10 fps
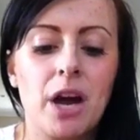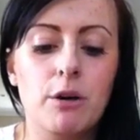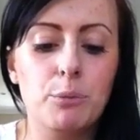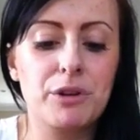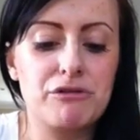
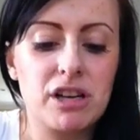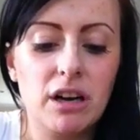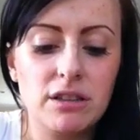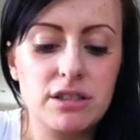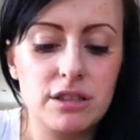With
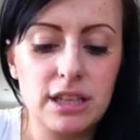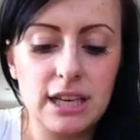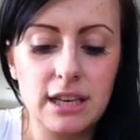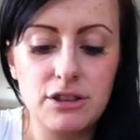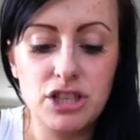regard to
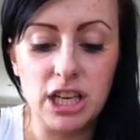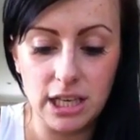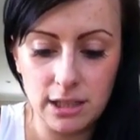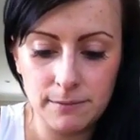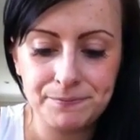the
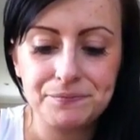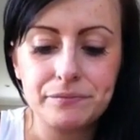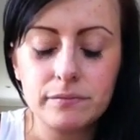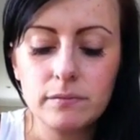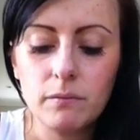gene,
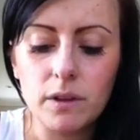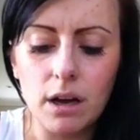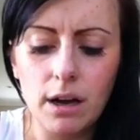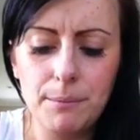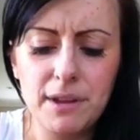
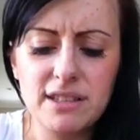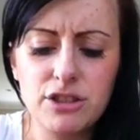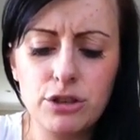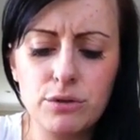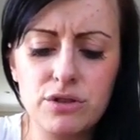there's
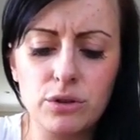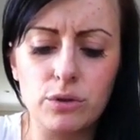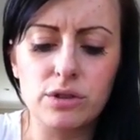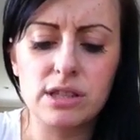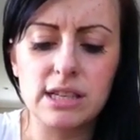two
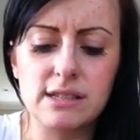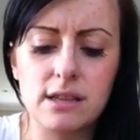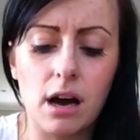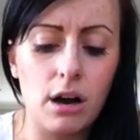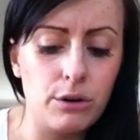sorts. There's
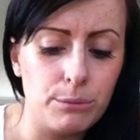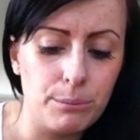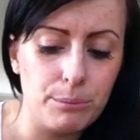the I